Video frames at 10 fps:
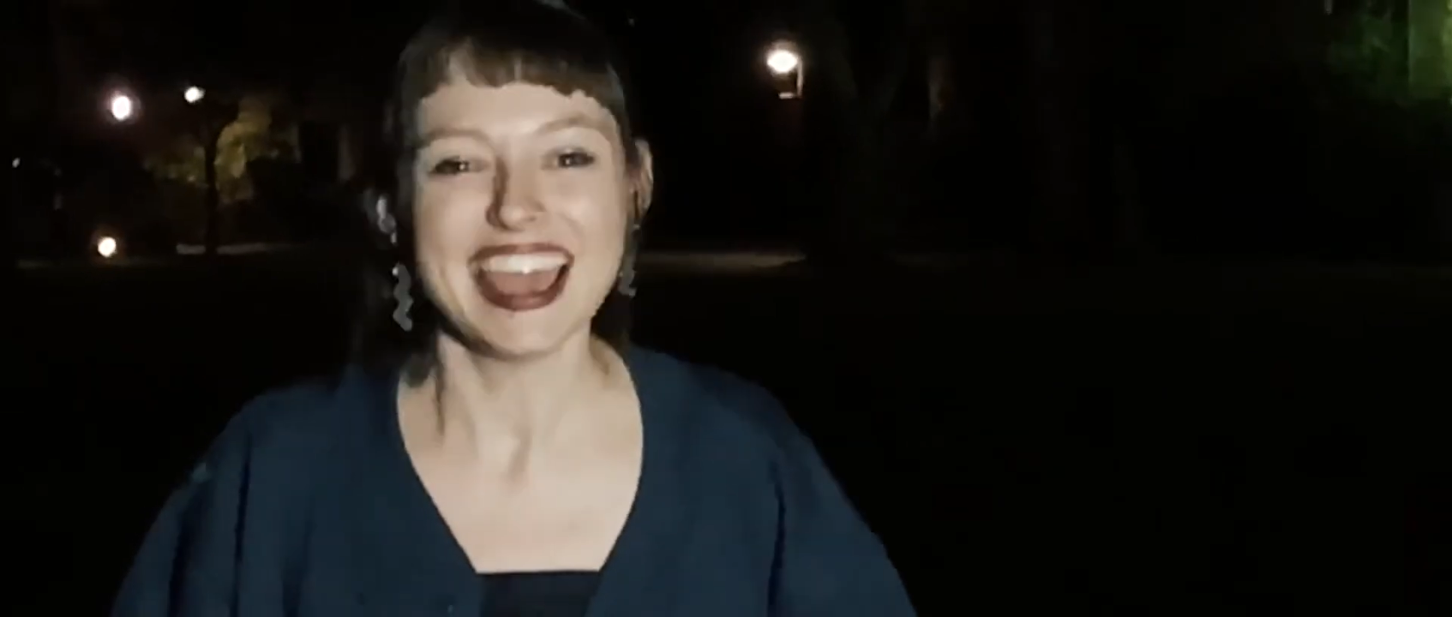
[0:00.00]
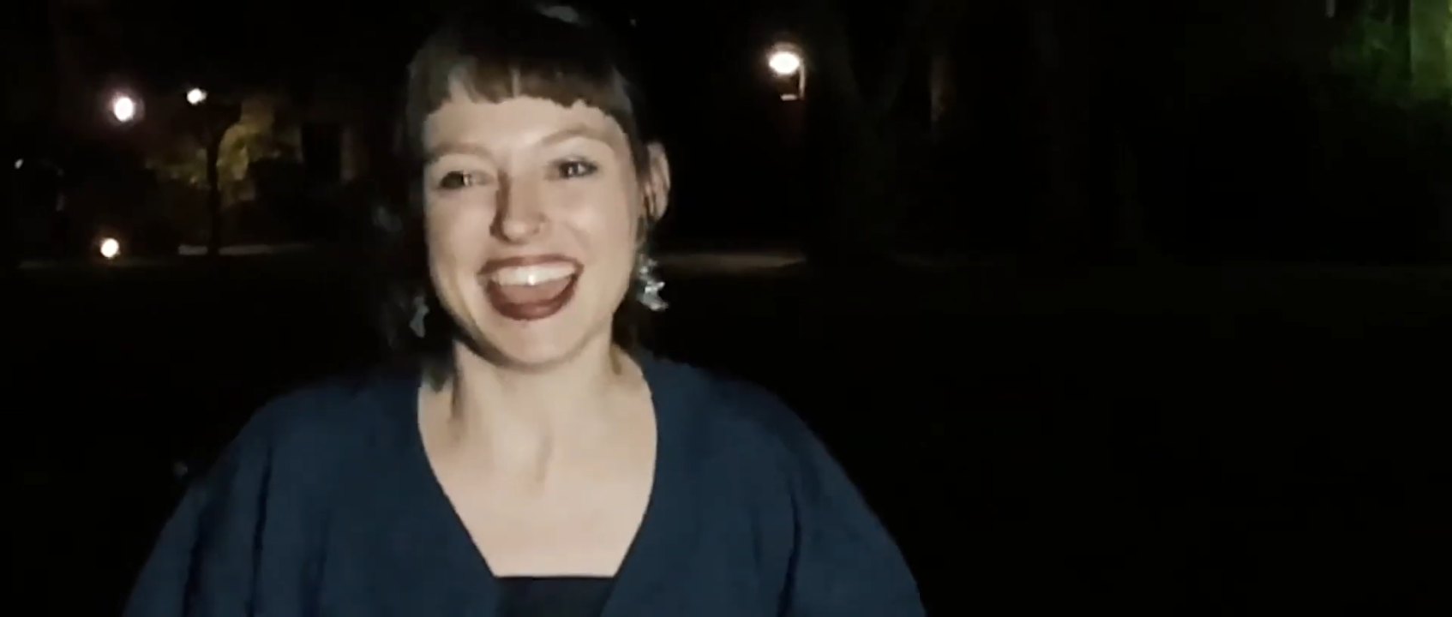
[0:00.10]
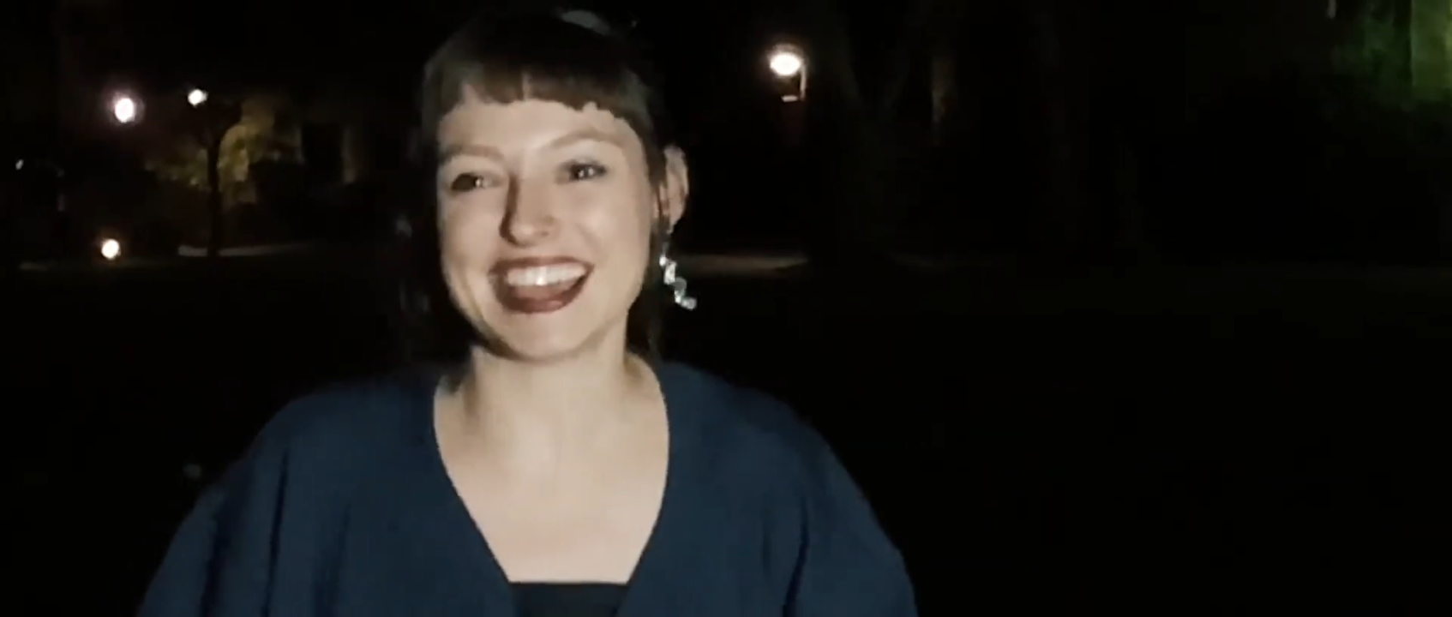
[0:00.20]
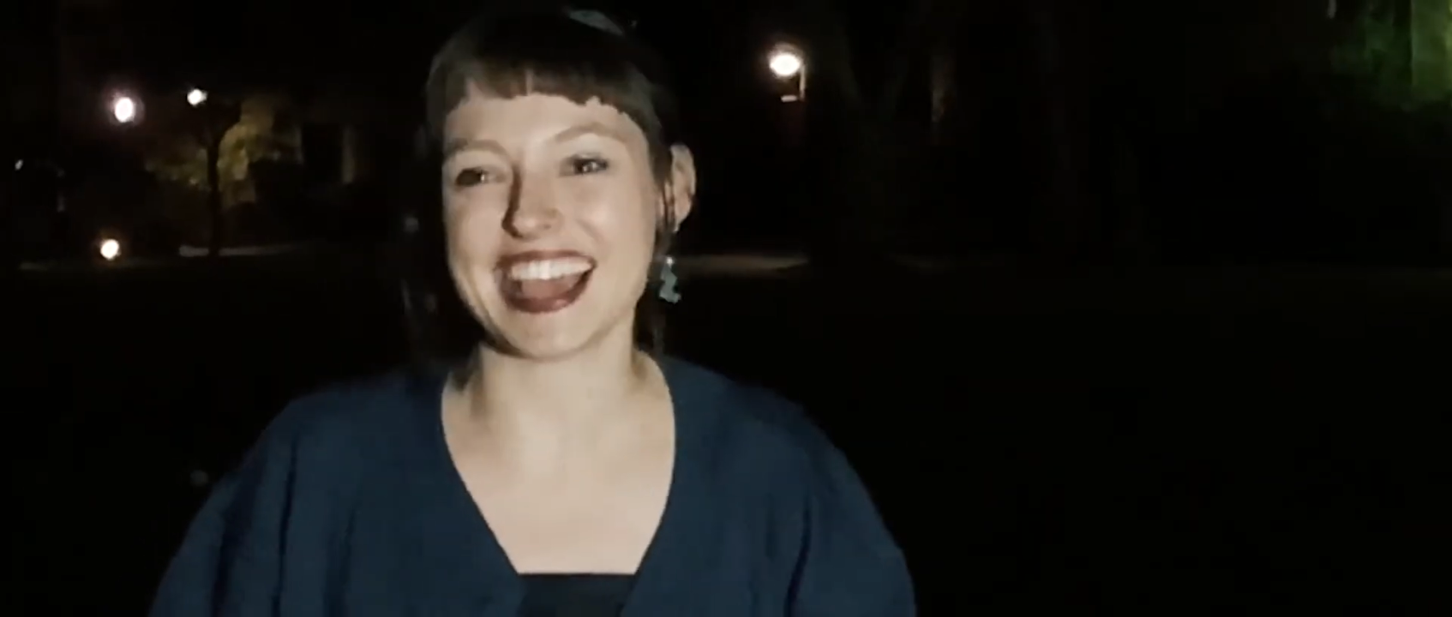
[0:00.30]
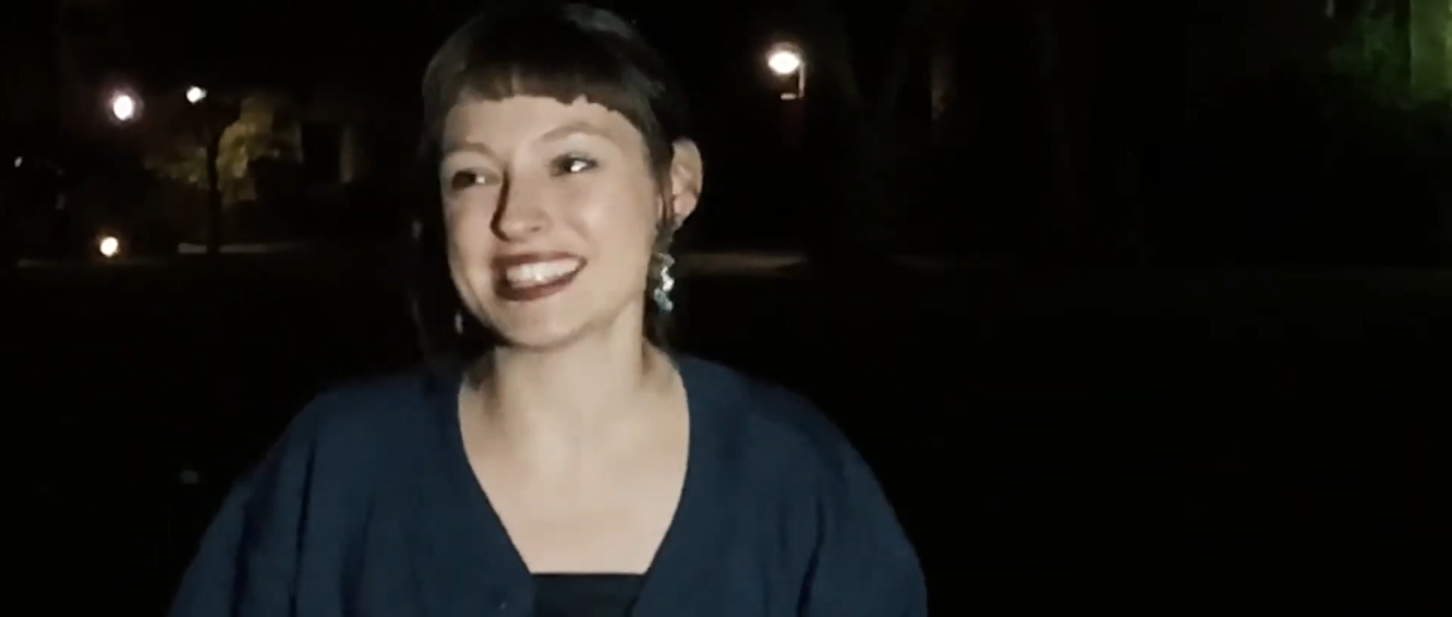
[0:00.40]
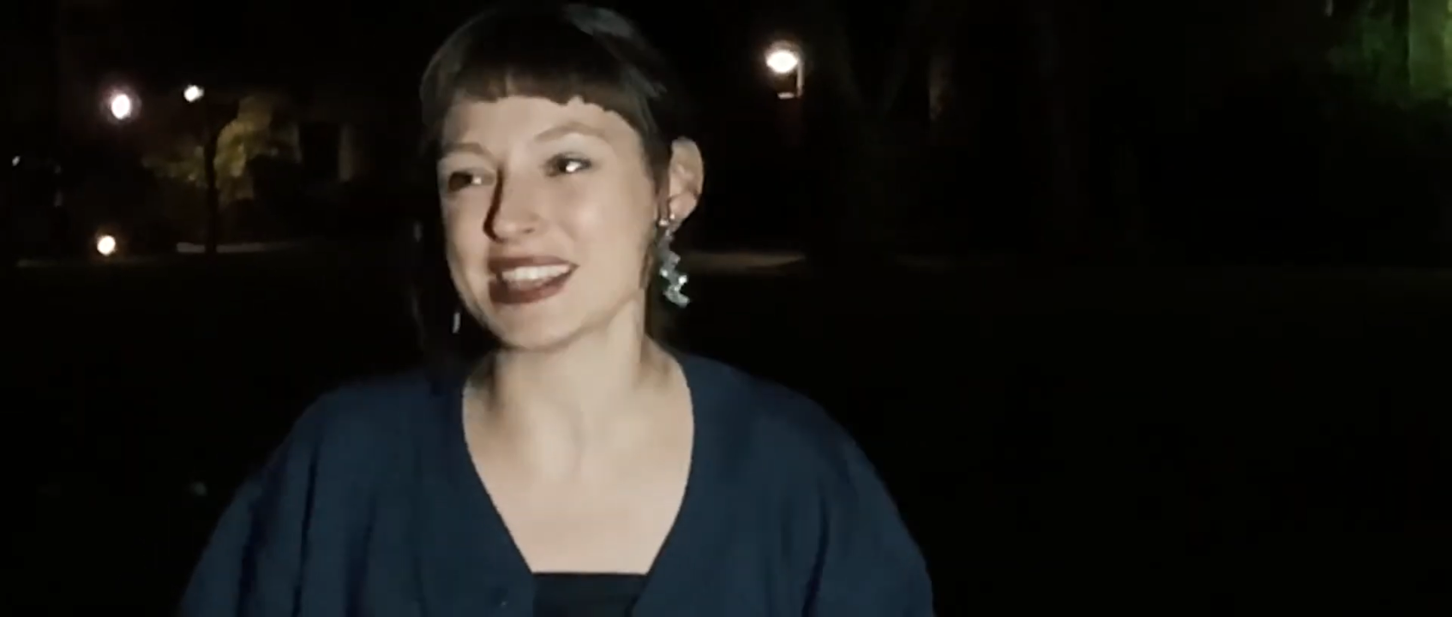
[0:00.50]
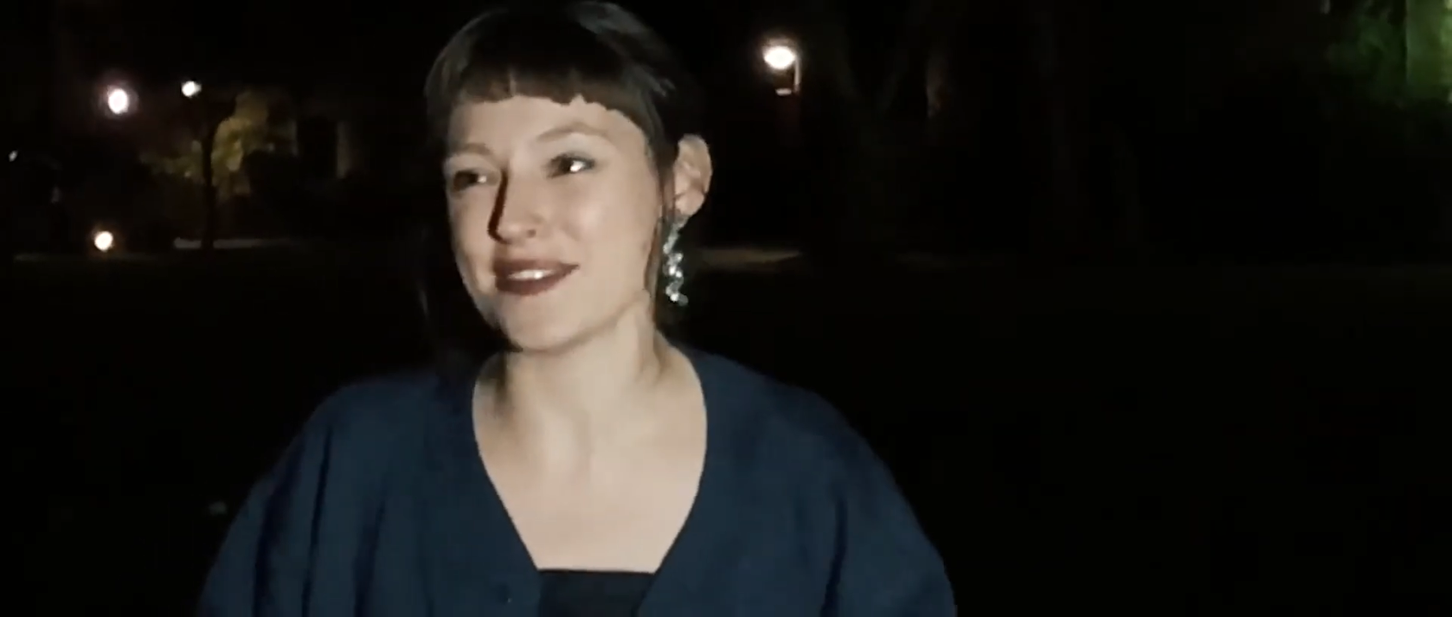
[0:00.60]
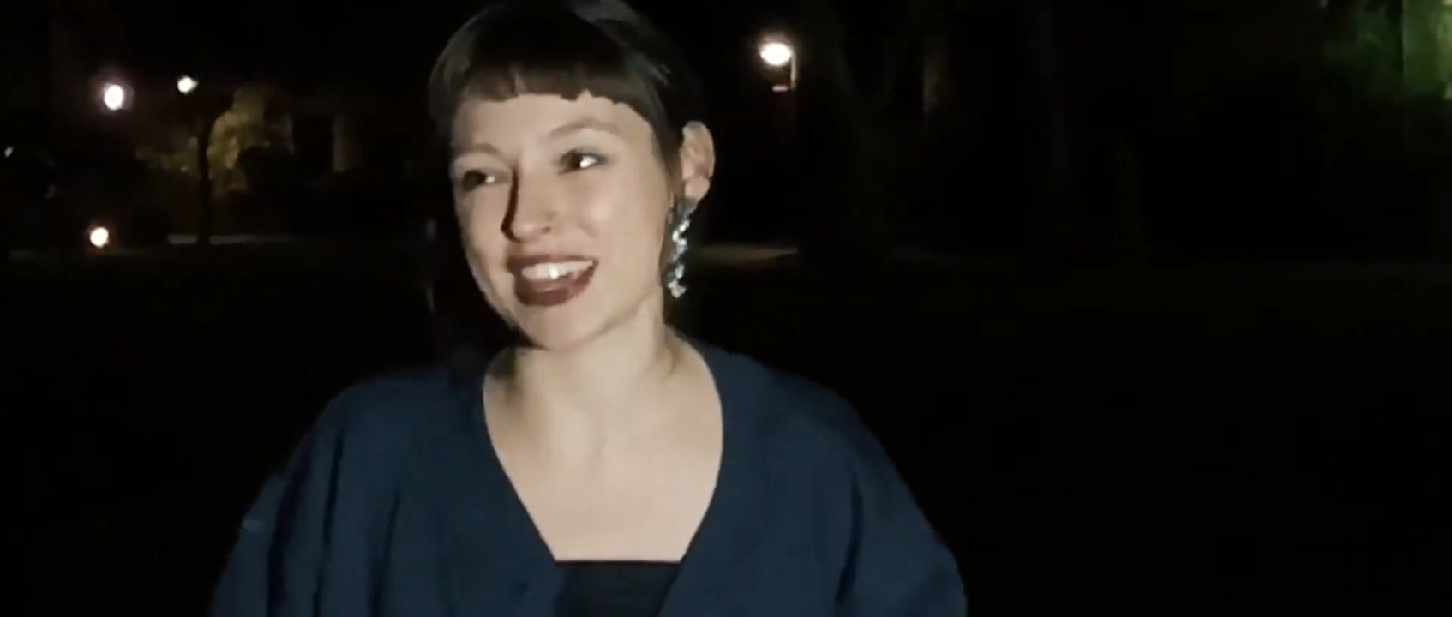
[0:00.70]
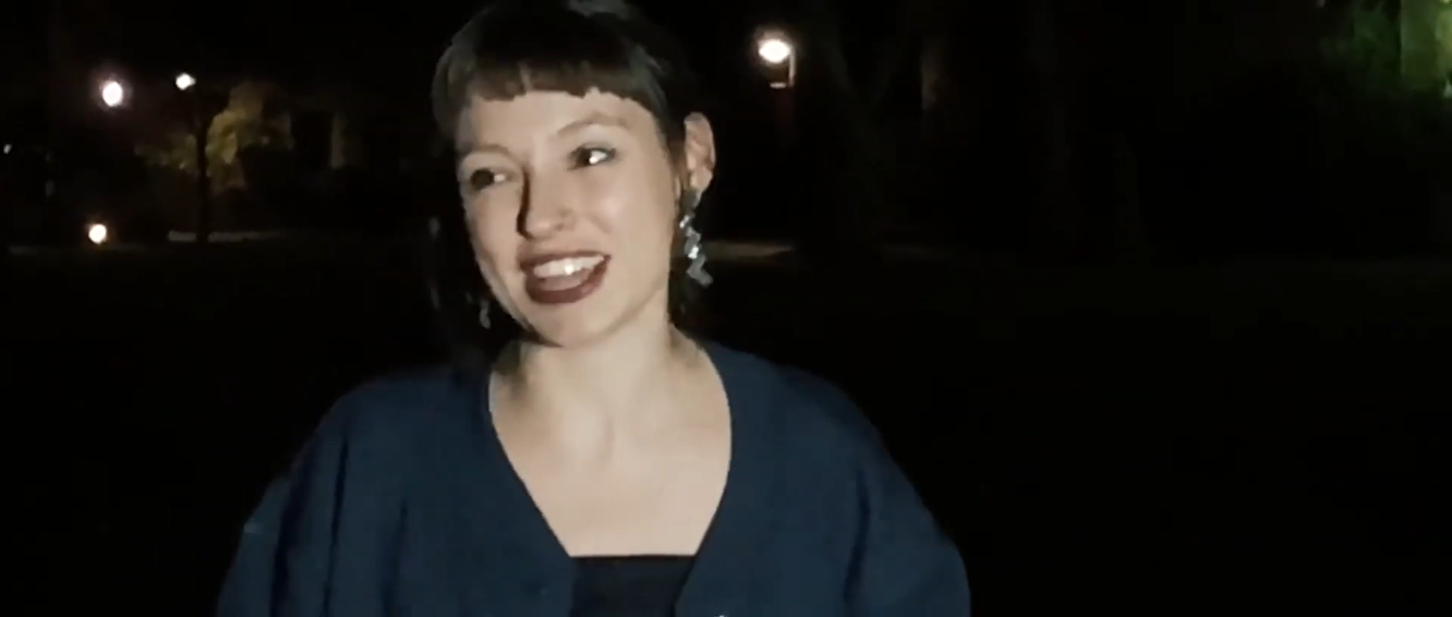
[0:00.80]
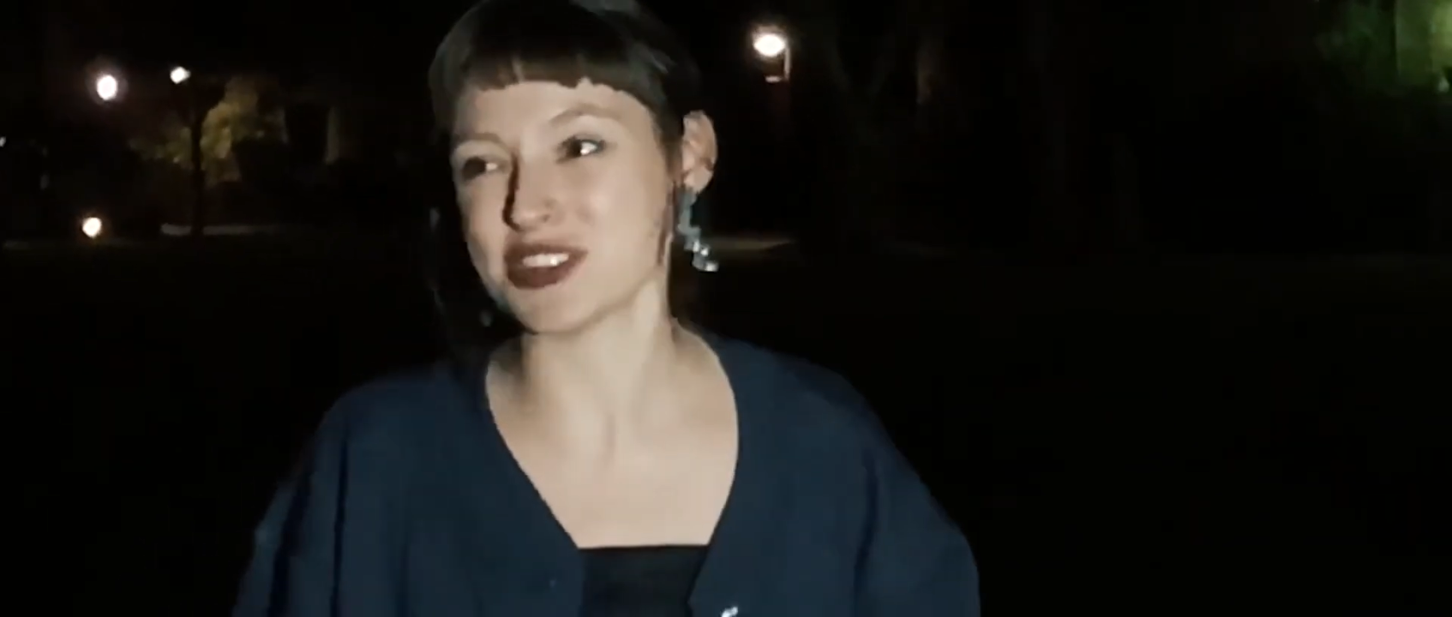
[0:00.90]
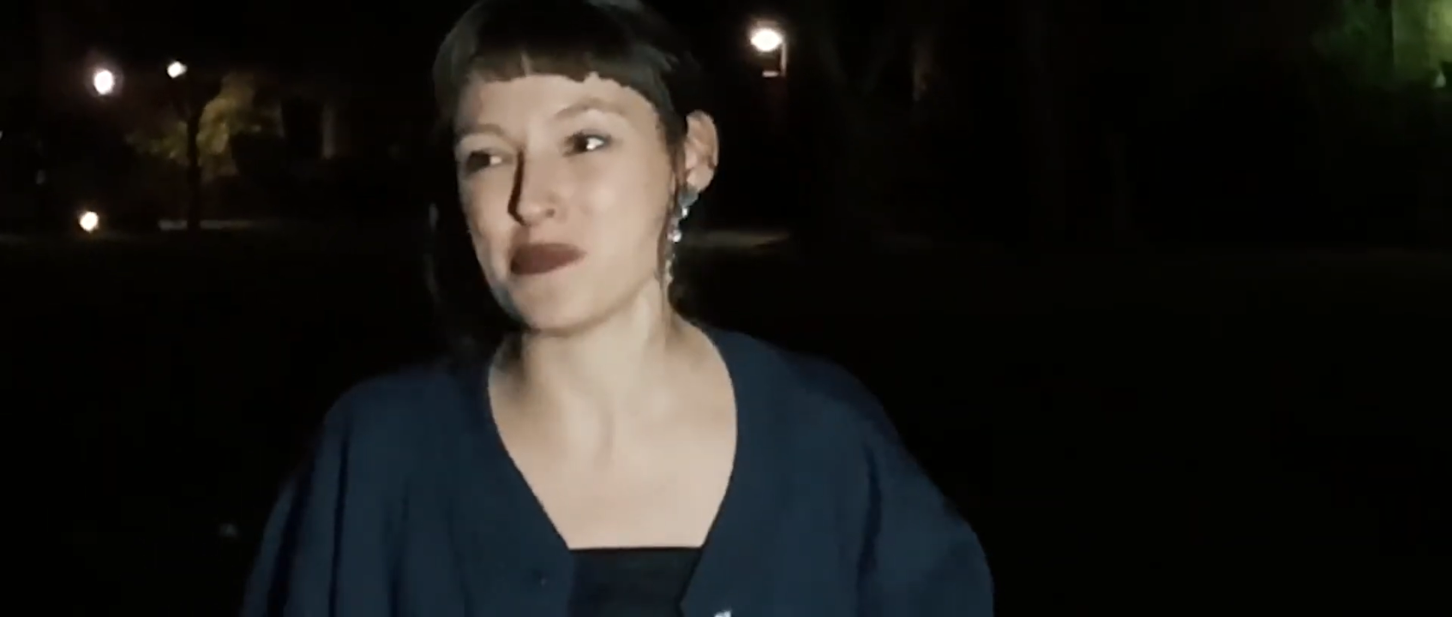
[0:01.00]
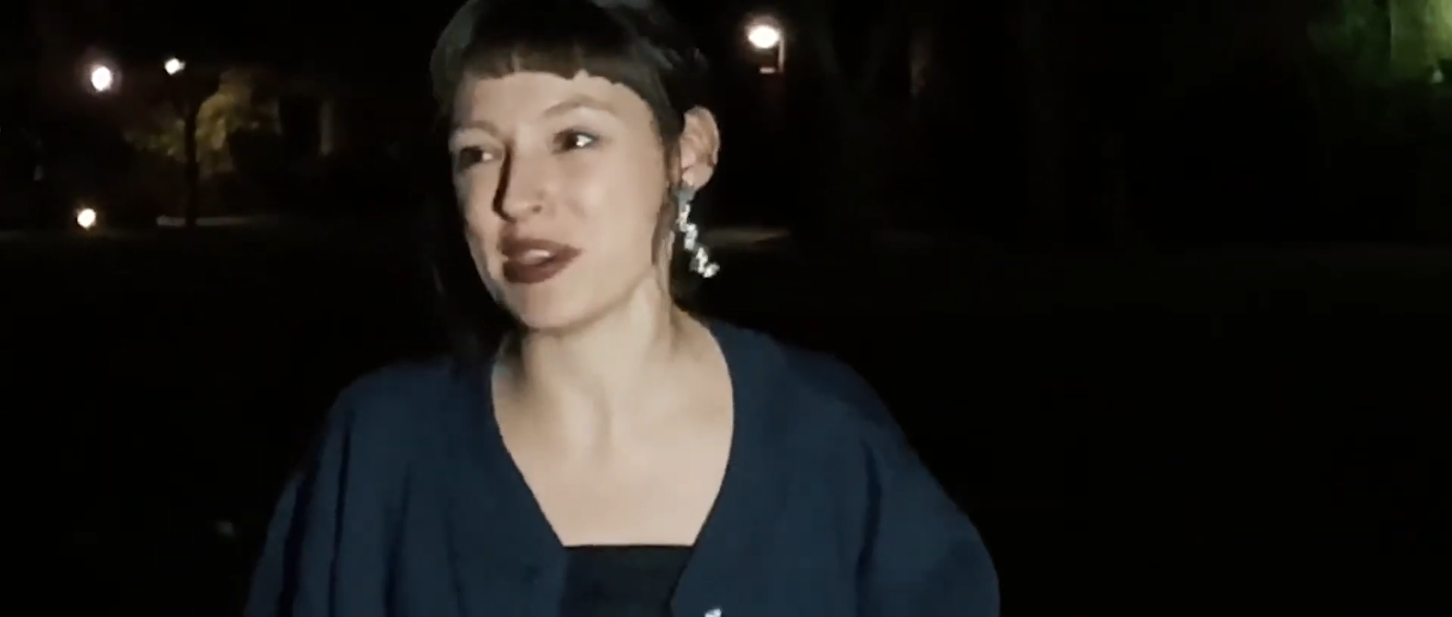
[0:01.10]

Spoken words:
in case I ever get too